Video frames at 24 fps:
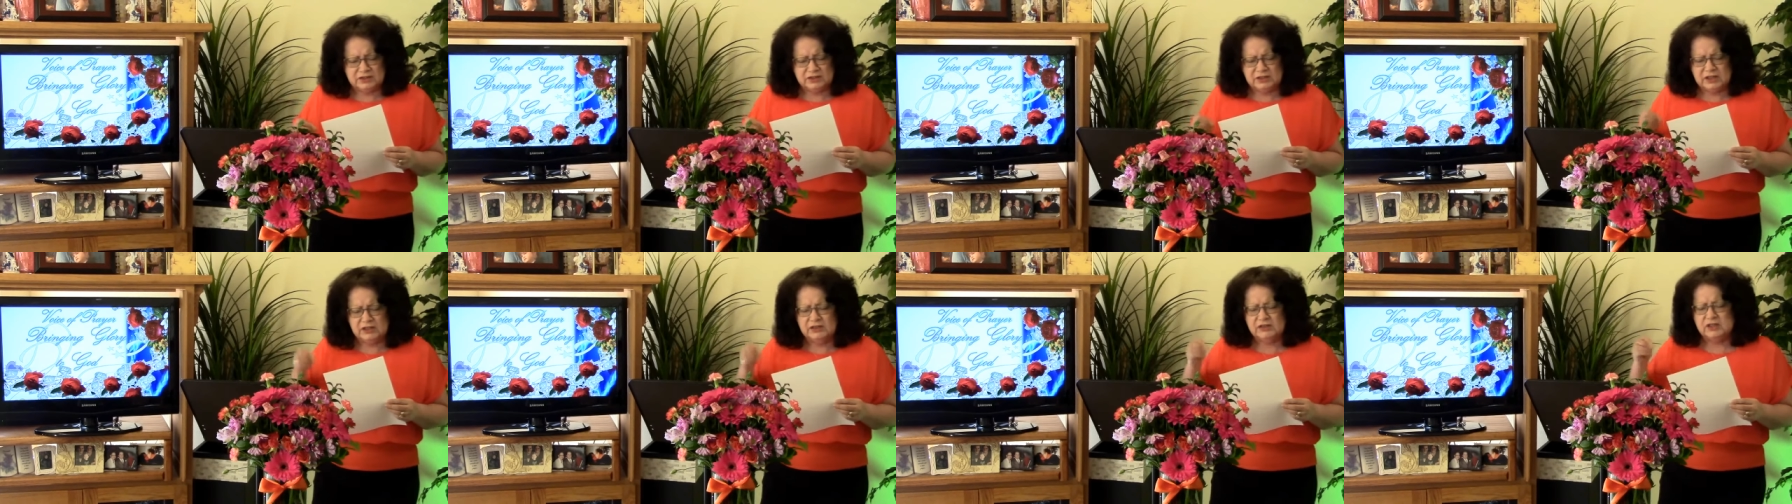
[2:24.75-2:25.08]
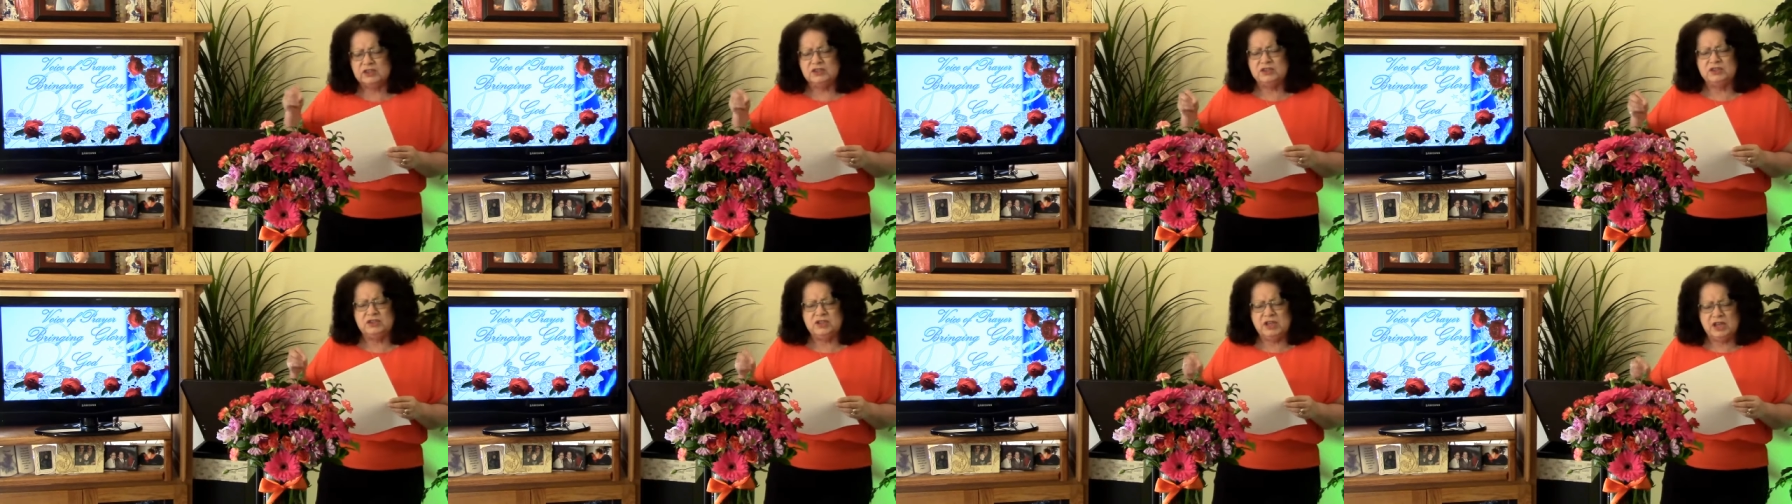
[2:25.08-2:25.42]
and in
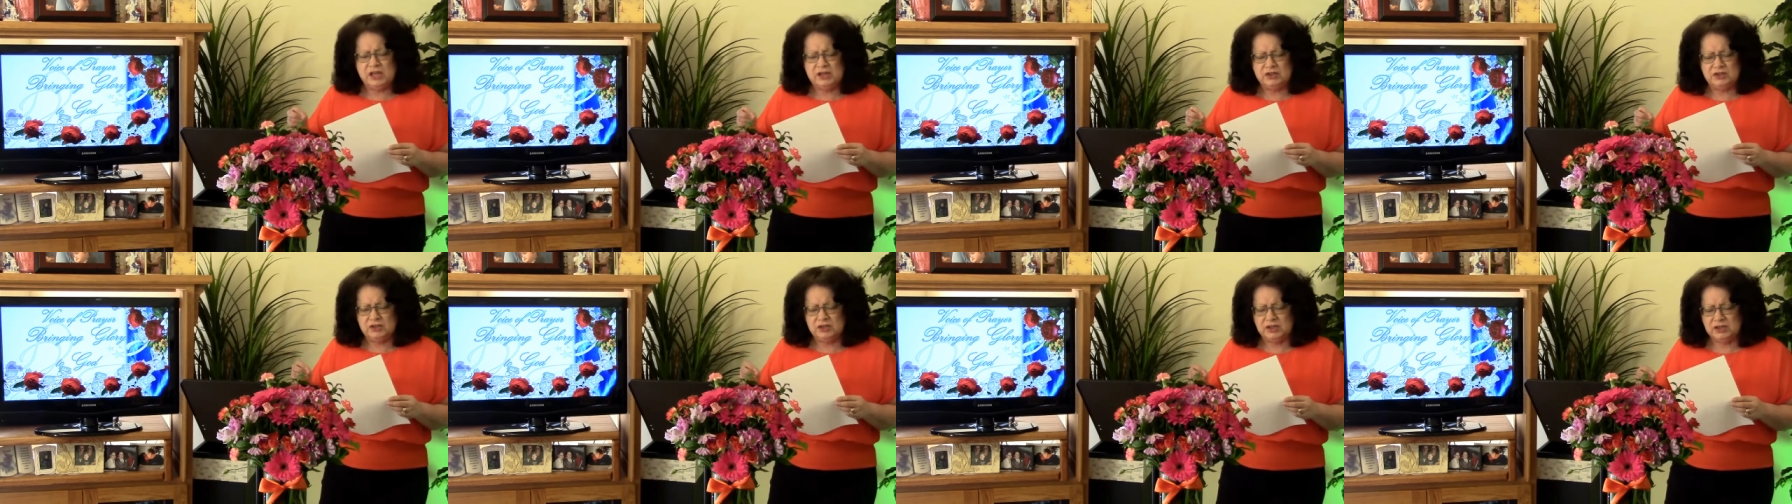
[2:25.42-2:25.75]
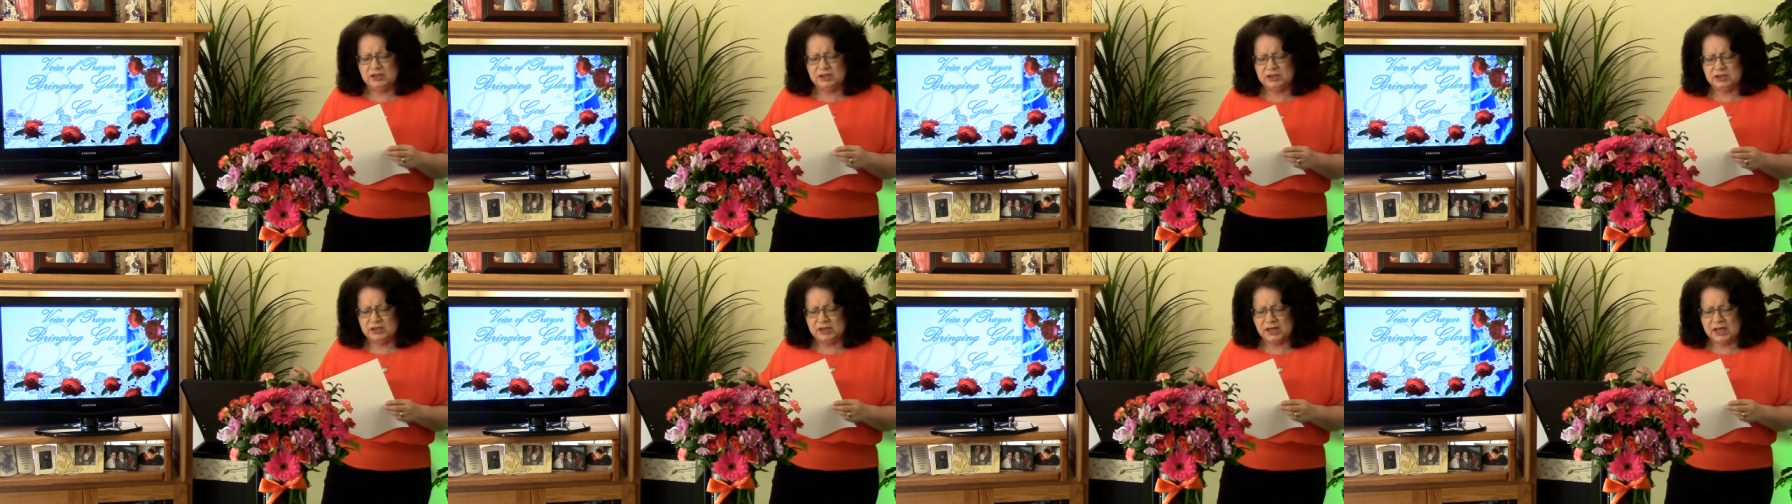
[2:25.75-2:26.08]
this
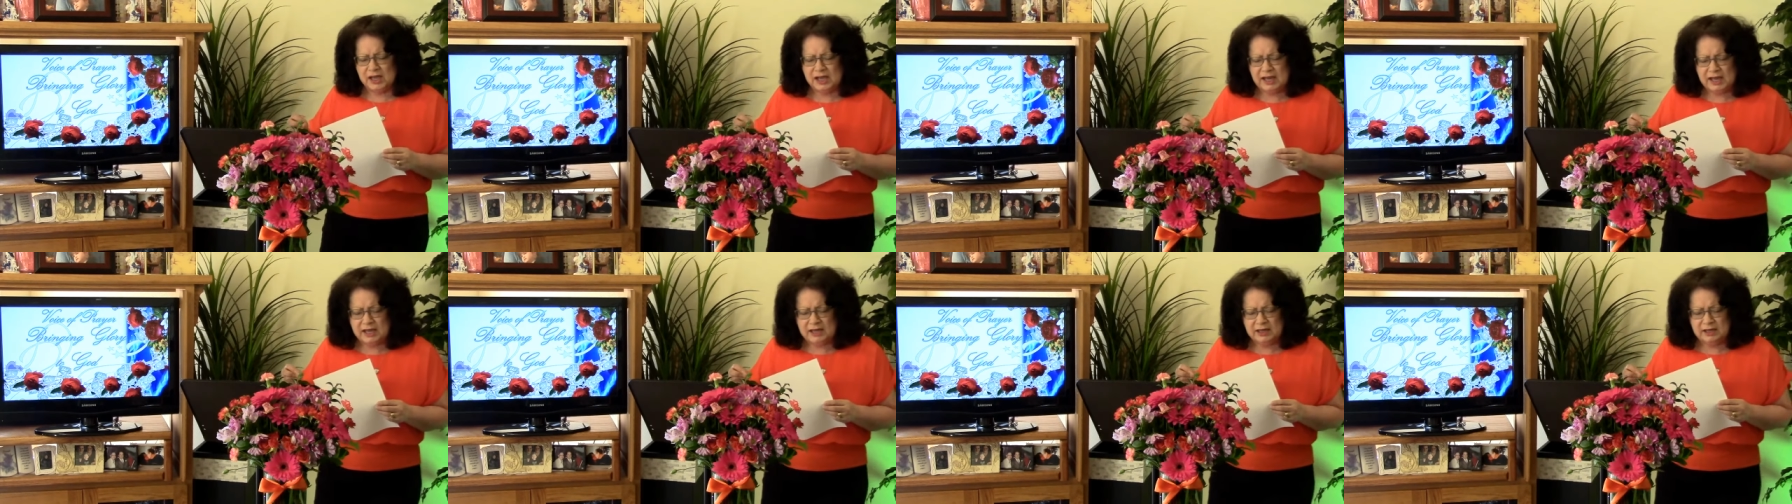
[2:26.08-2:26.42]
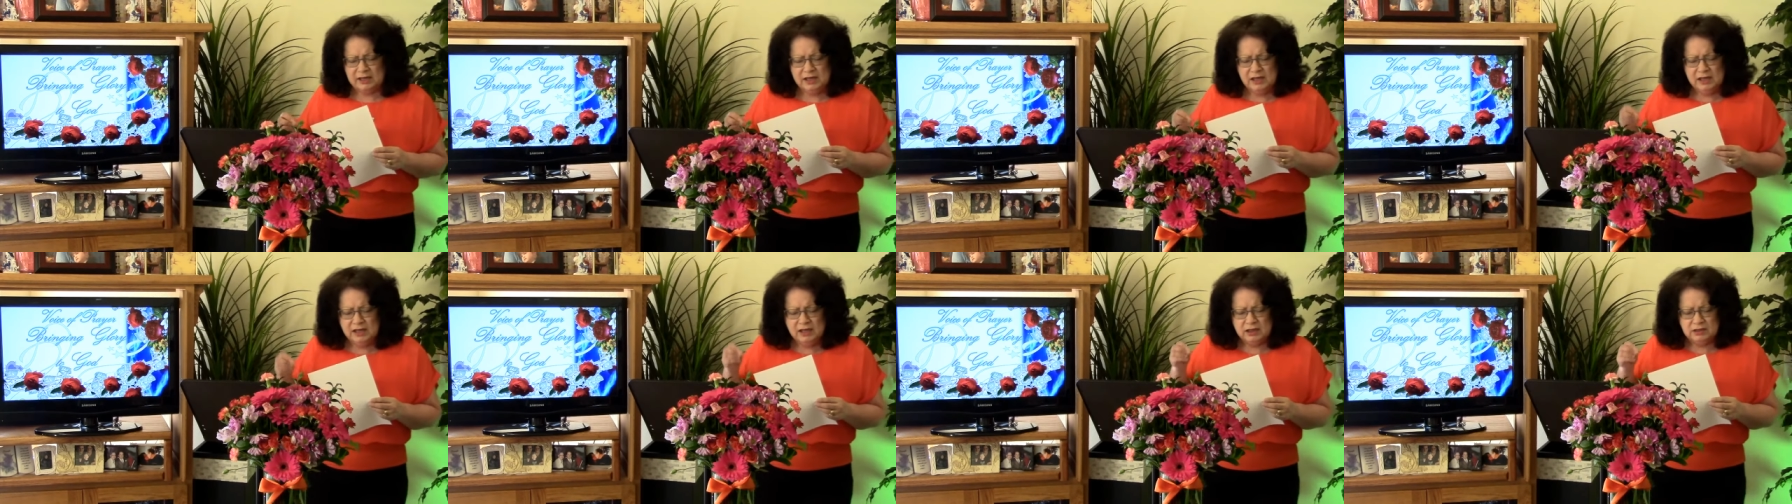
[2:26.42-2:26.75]
teaching tonight.
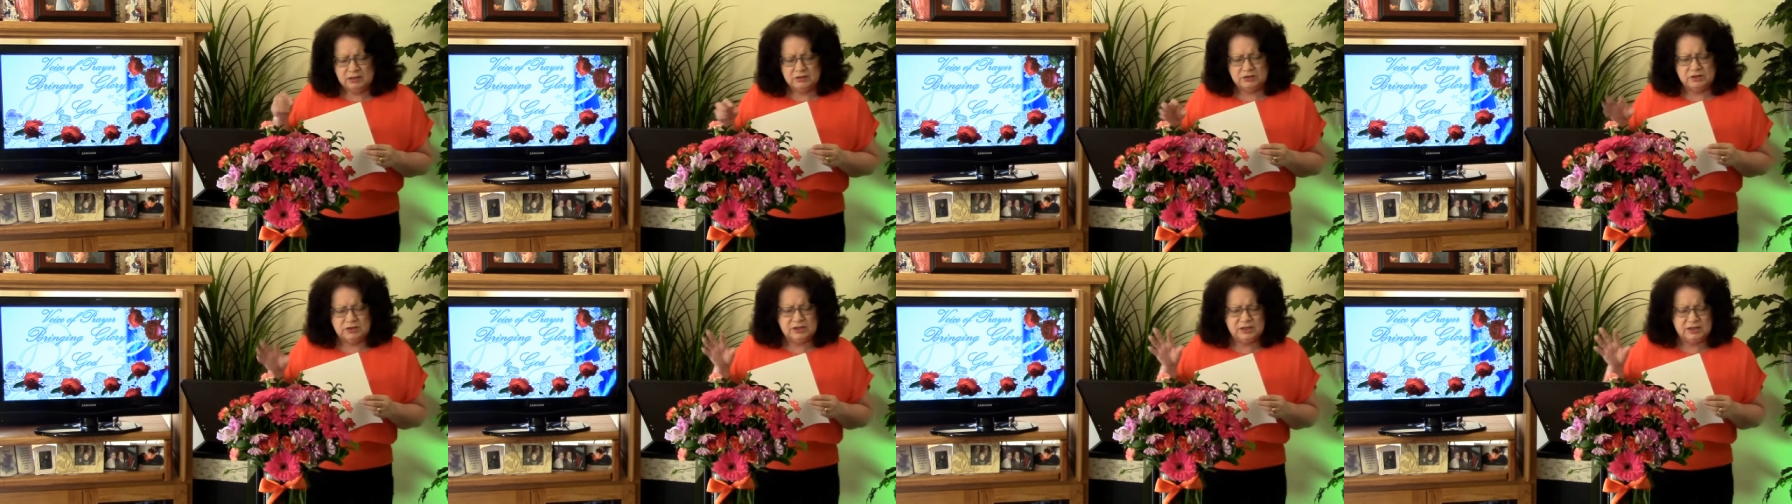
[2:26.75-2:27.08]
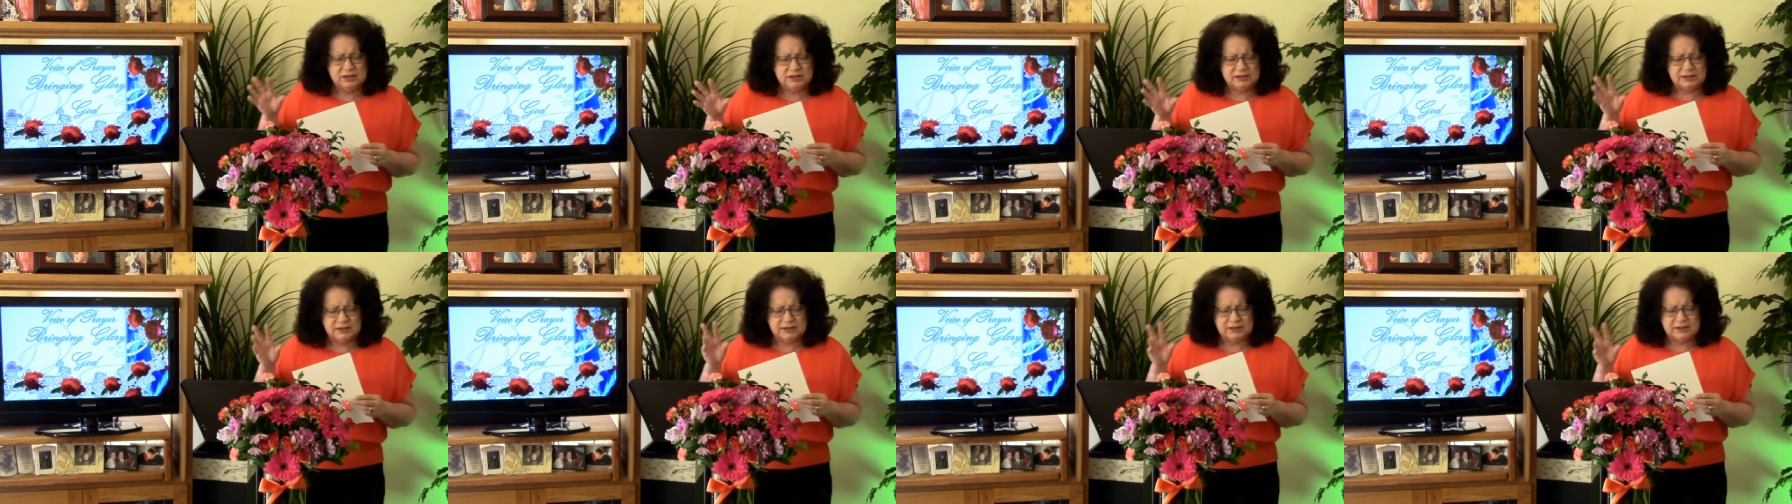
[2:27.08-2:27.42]
In
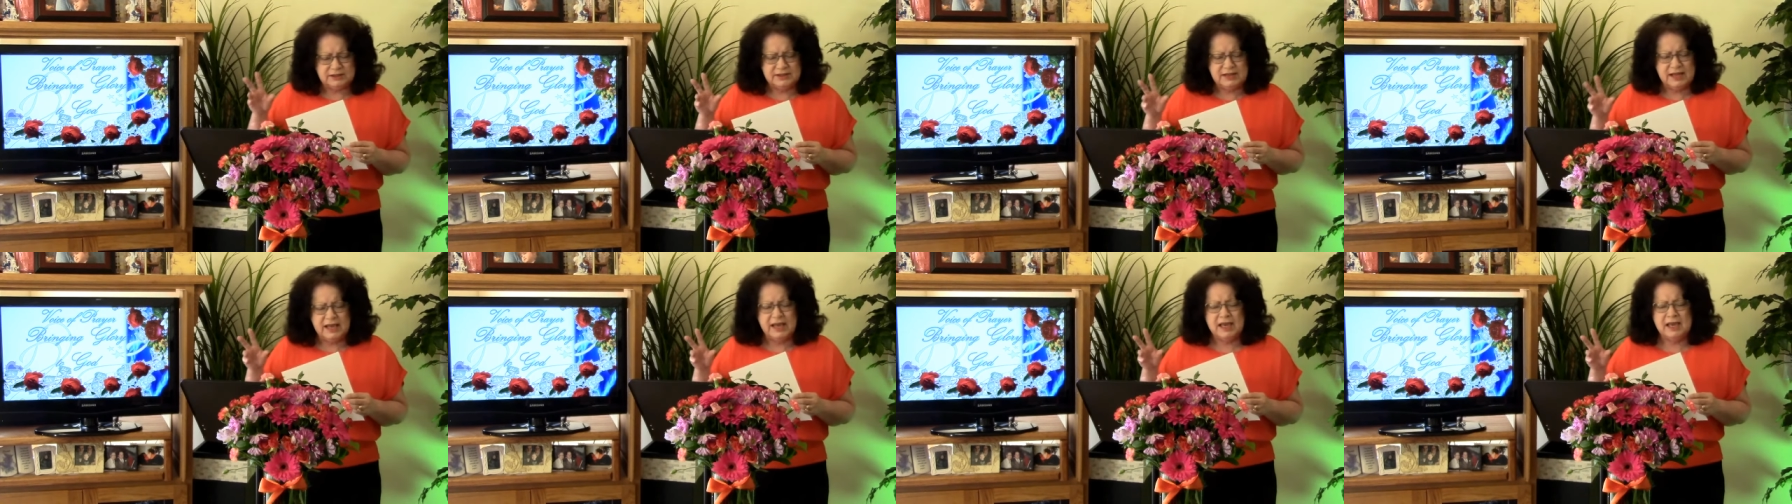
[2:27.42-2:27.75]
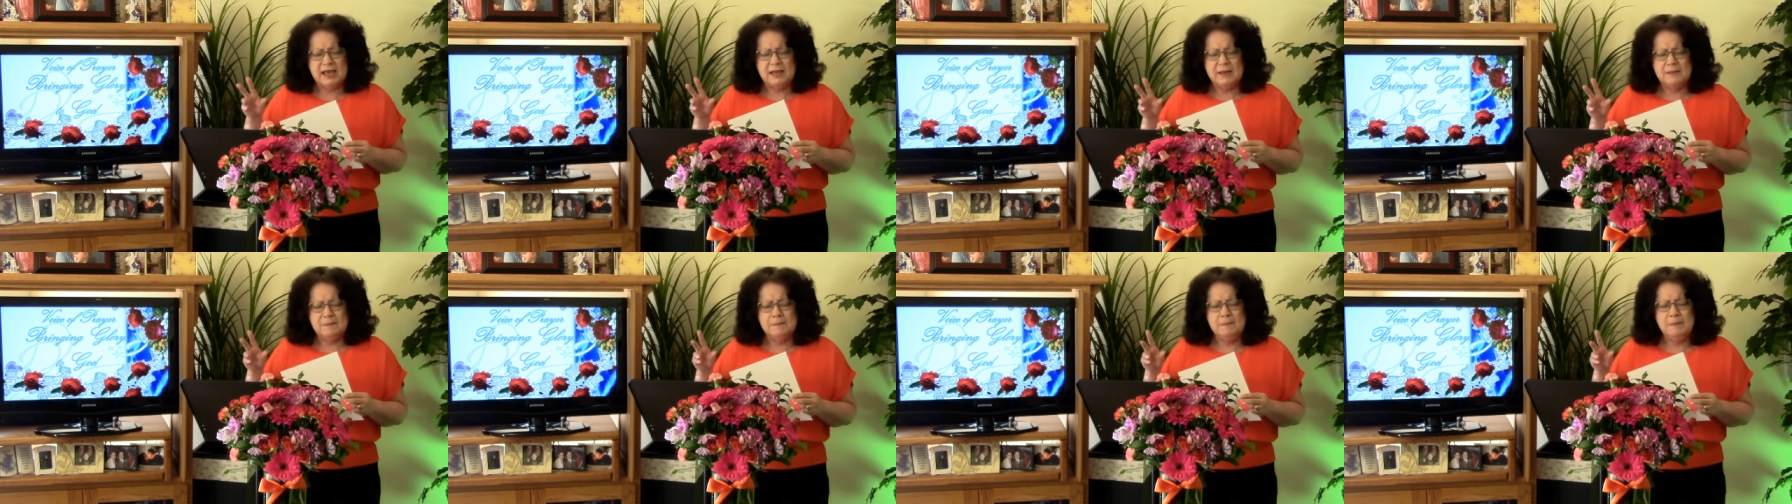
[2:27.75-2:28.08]
Jesus'
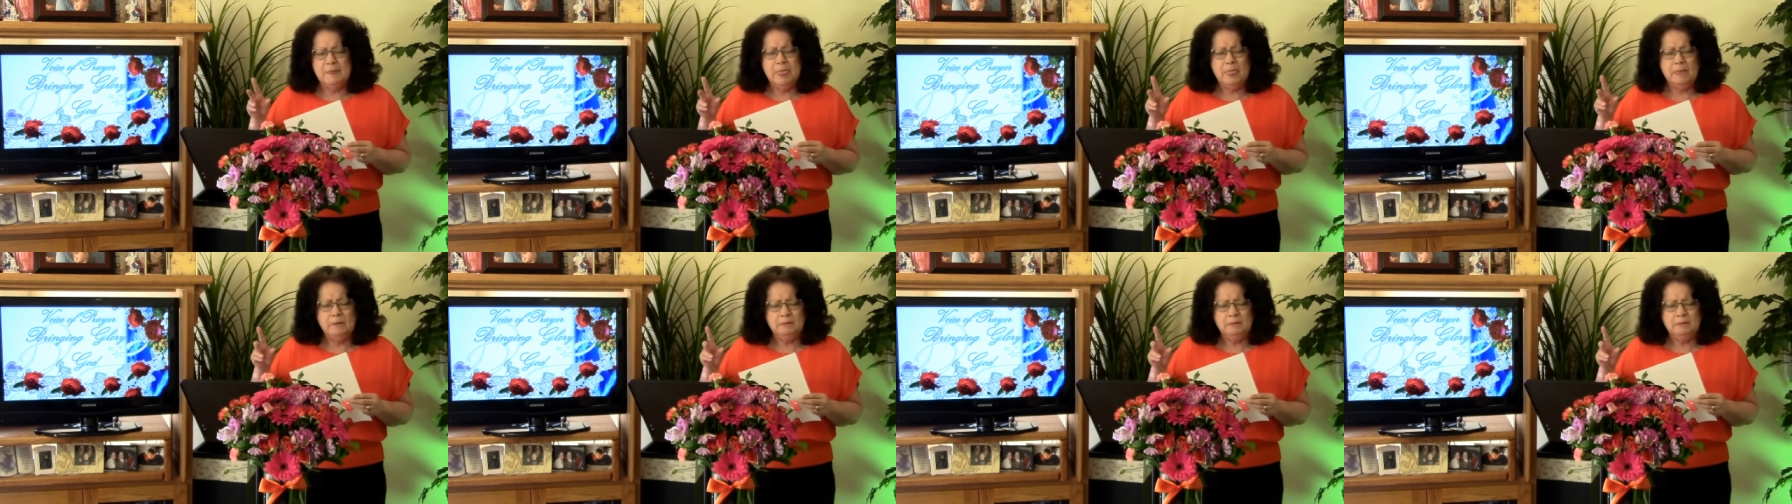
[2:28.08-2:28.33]
name.